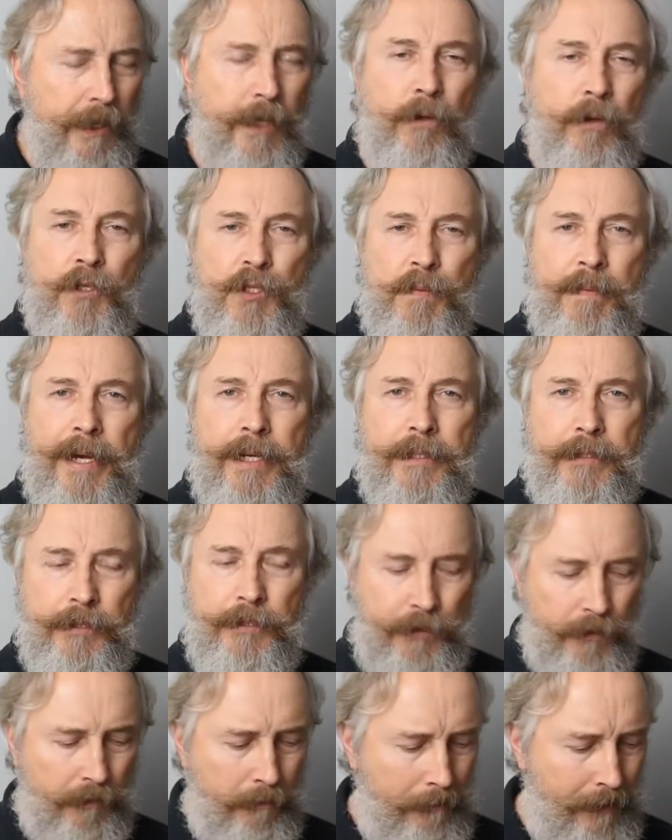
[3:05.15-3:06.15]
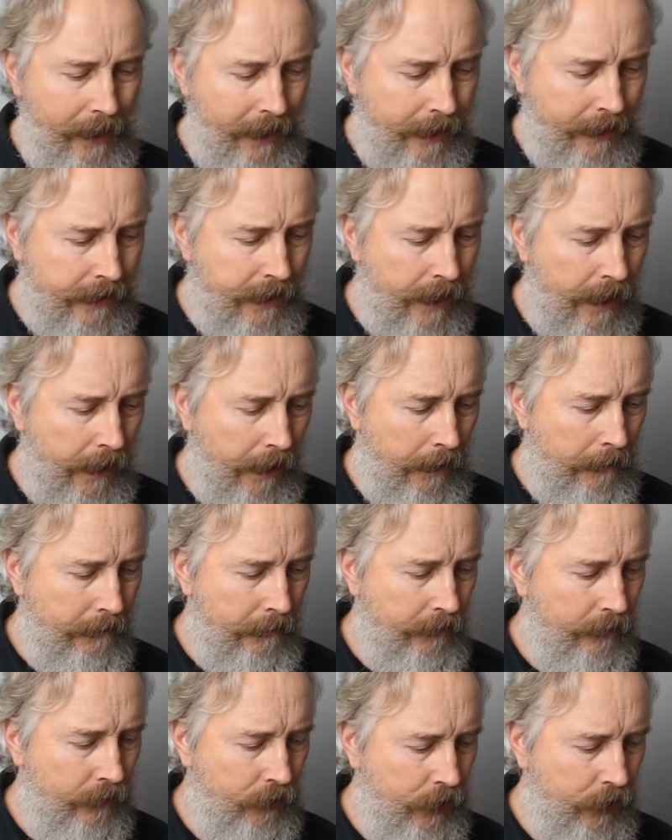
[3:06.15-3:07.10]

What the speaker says: that goes back to make time.